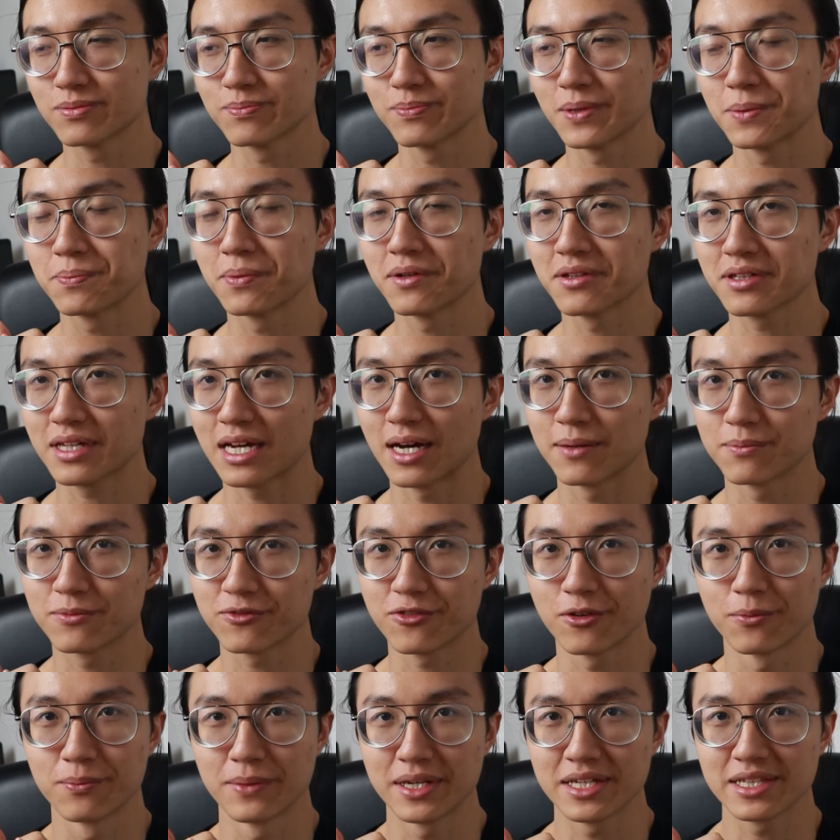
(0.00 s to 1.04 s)
people come
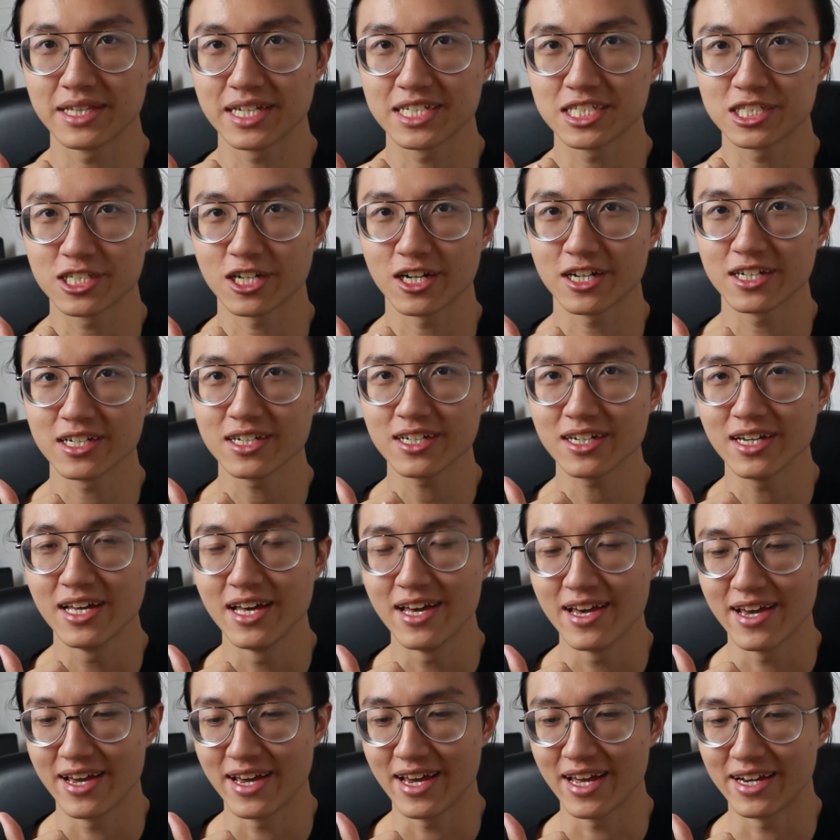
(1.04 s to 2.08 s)
from mainland China,
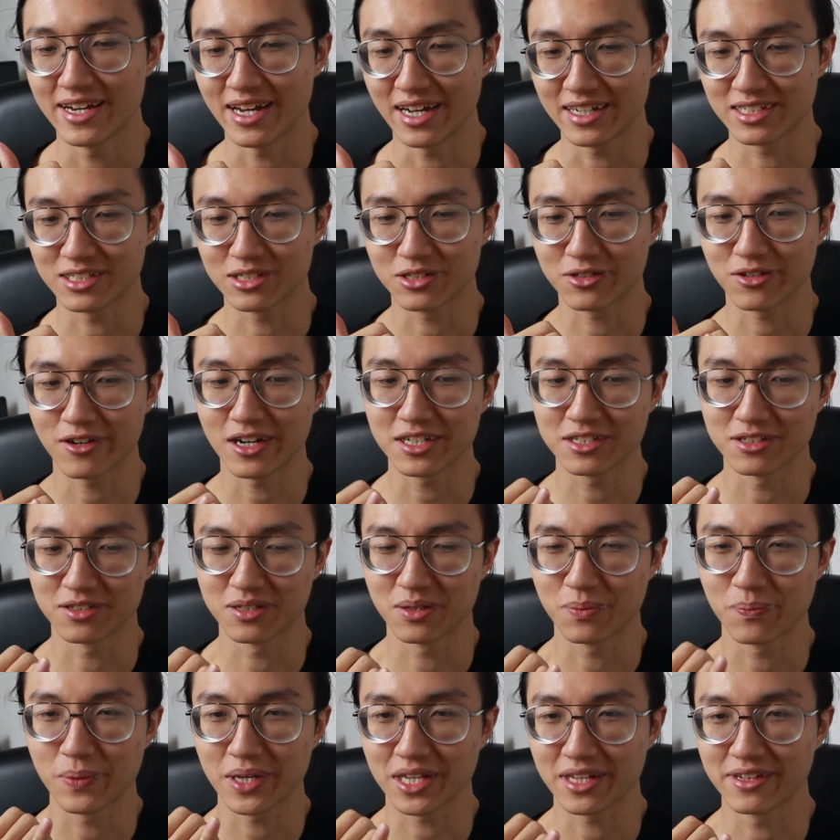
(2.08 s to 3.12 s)
and I try to
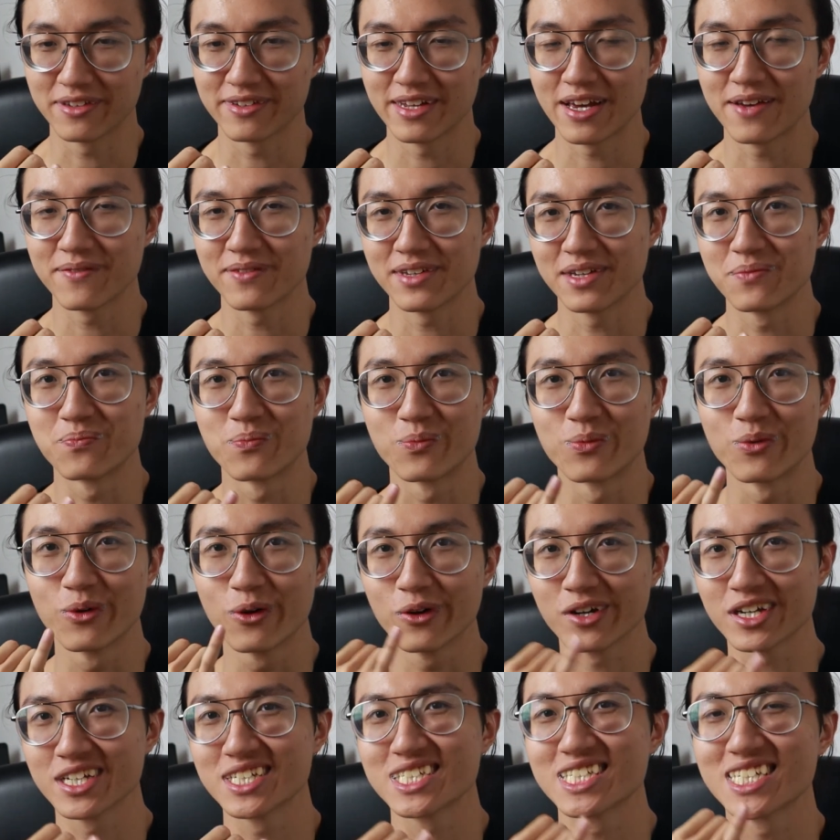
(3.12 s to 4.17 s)
speak to them in
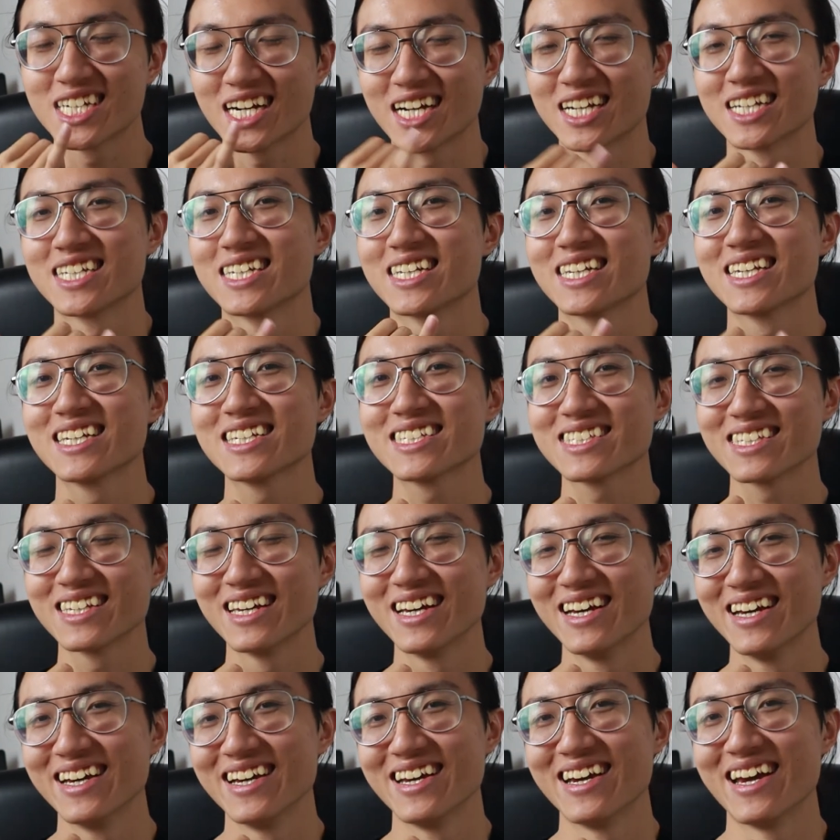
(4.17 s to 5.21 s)
broken Chinese
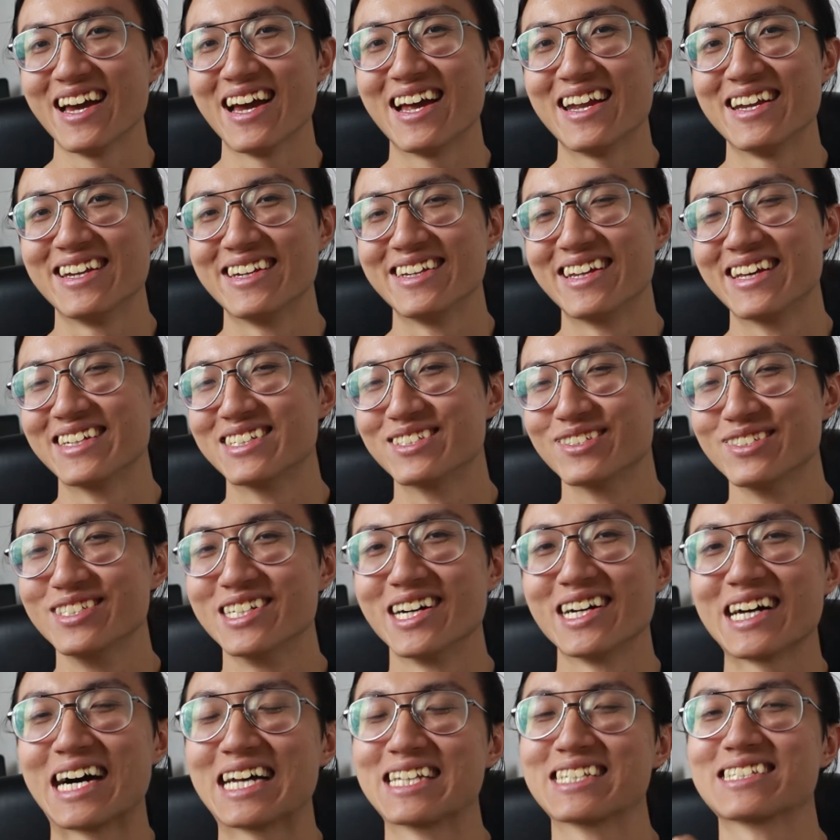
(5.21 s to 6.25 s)
and they do
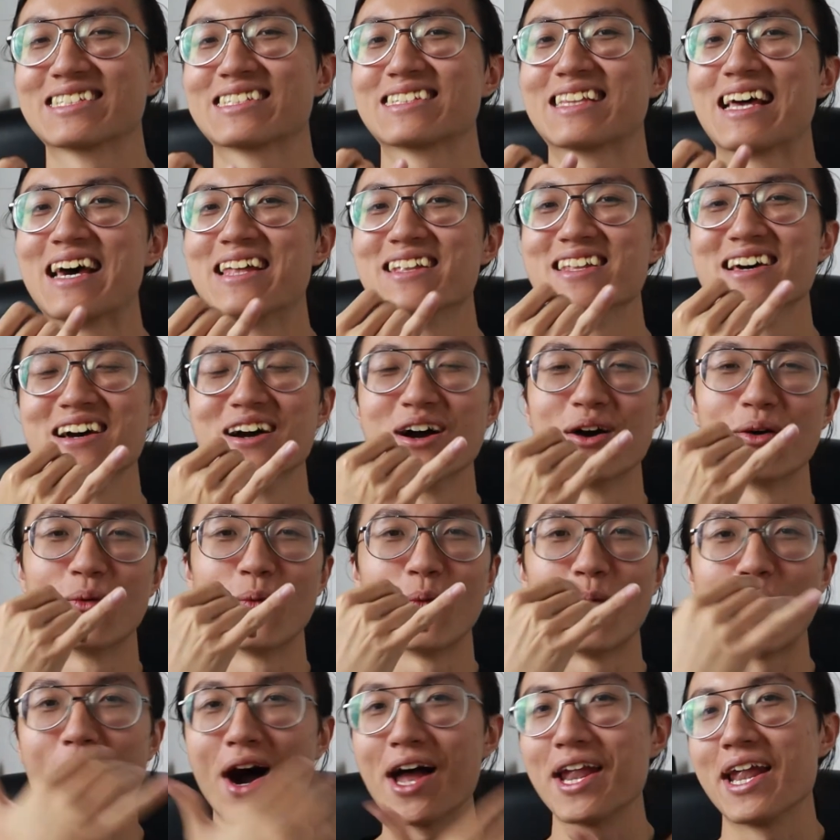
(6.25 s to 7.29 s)
not understand
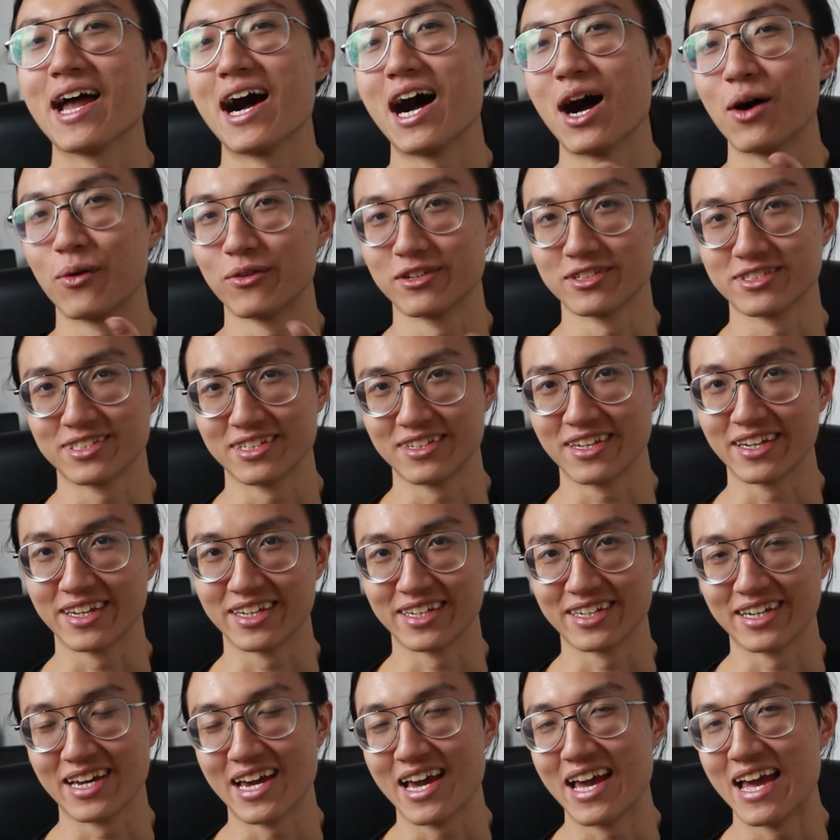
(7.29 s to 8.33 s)
what I was
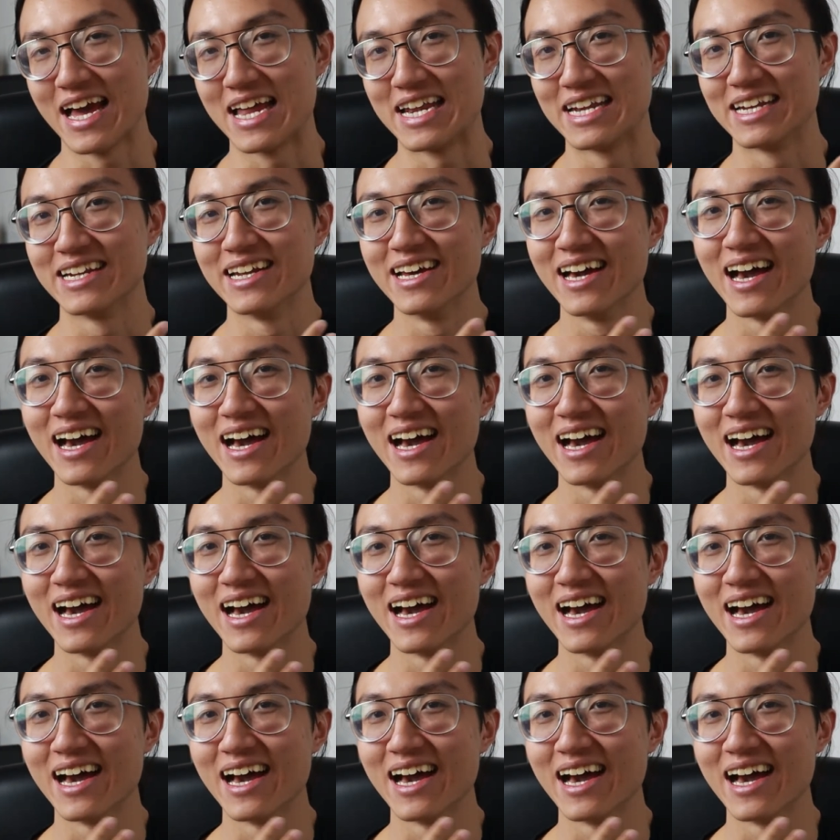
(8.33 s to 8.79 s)
saying, and